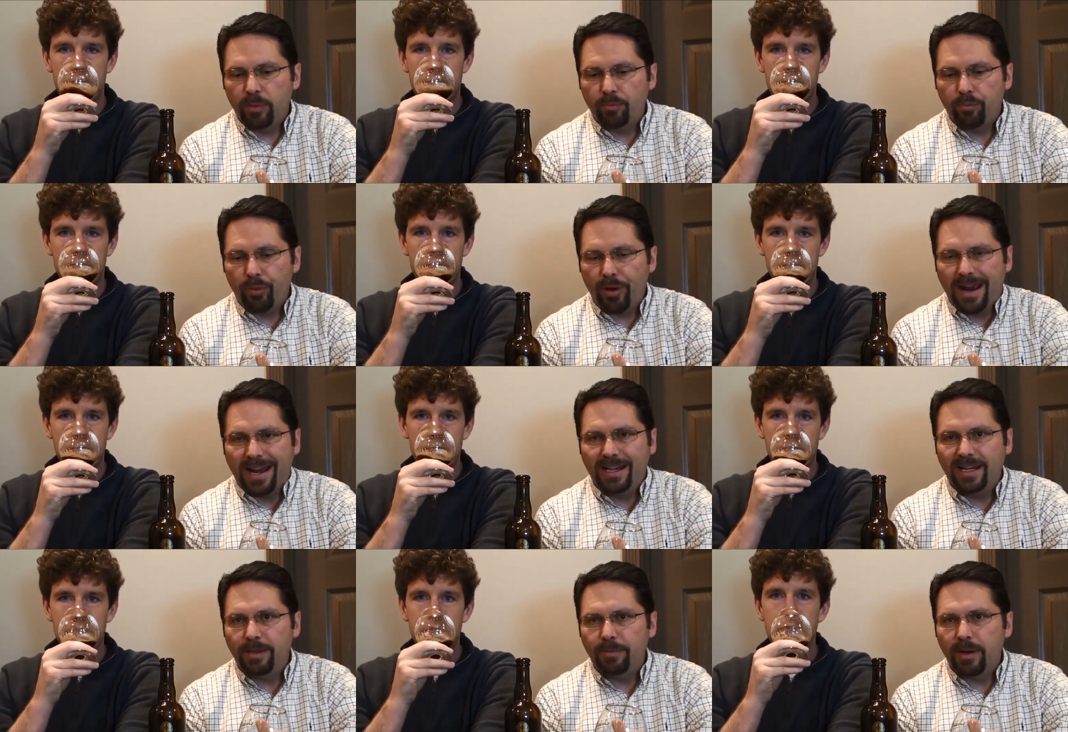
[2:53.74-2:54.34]

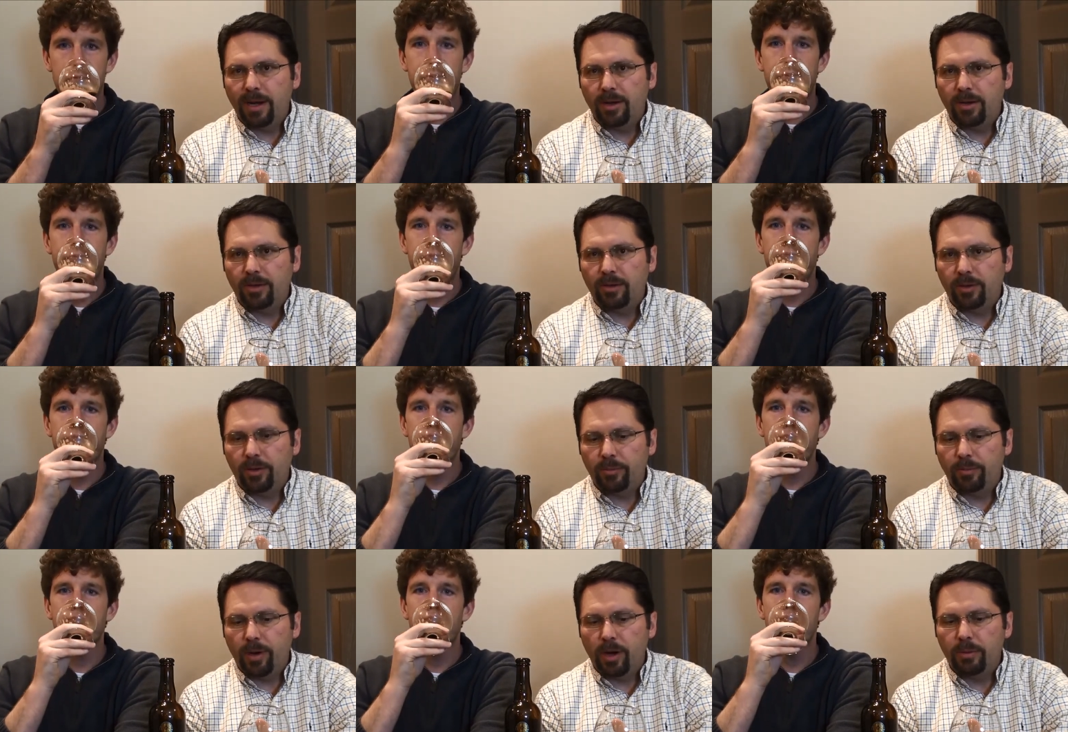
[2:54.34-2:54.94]
Speaker 1: brandy
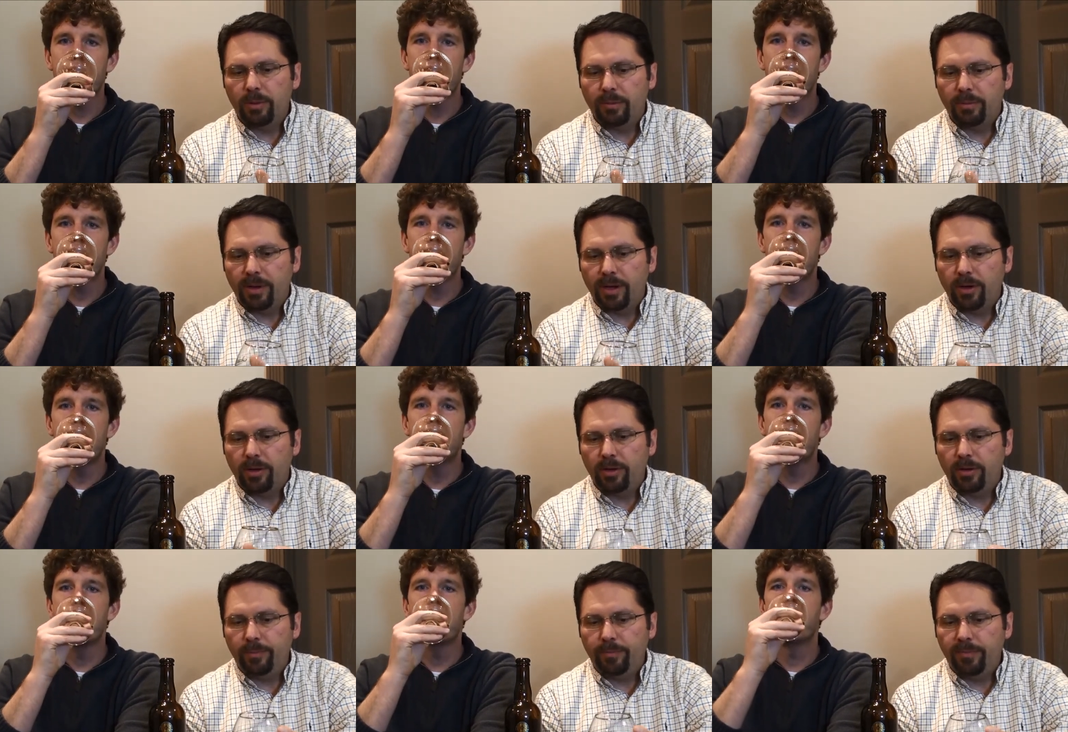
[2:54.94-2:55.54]
barrel or bourbon
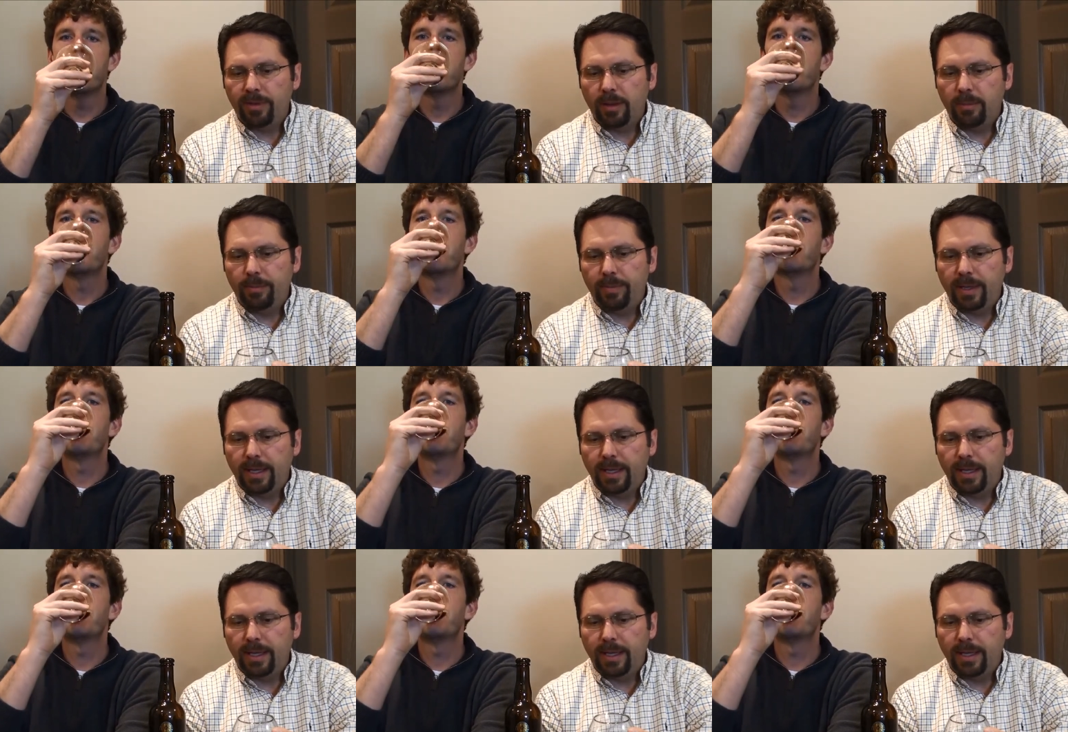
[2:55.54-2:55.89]
barrel,